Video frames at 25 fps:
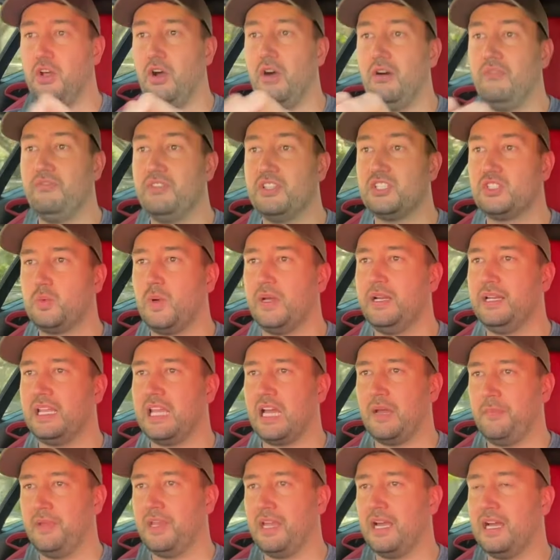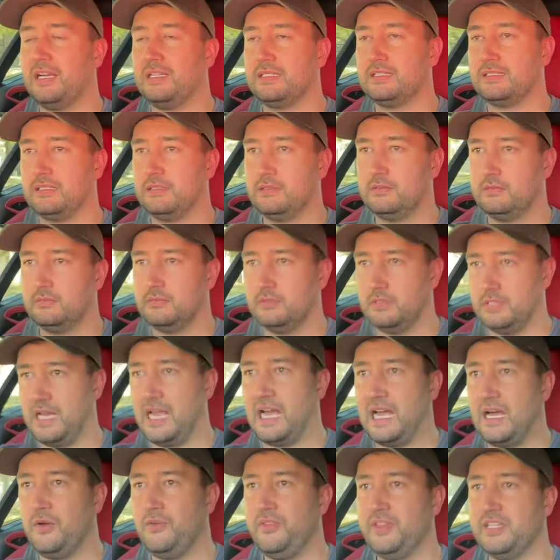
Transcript: of this one coming out now.